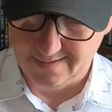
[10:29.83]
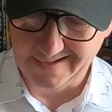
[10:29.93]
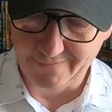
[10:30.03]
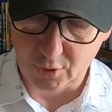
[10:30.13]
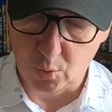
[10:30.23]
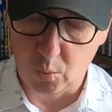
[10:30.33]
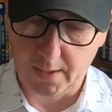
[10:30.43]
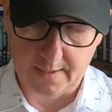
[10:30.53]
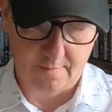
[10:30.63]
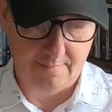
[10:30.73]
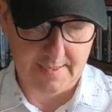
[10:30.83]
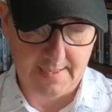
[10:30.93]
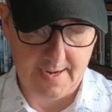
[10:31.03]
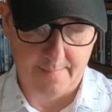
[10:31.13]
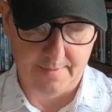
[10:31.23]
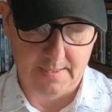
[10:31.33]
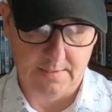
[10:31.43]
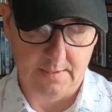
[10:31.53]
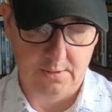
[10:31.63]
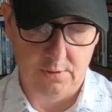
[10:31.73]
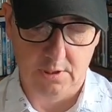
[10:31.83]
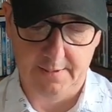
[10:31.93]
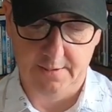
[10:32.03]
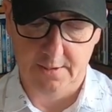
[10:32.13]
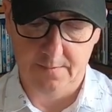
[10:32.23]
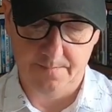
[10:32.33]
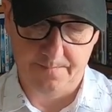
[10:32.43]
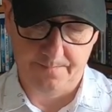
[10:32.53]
Give you a quick recap, as I usually do.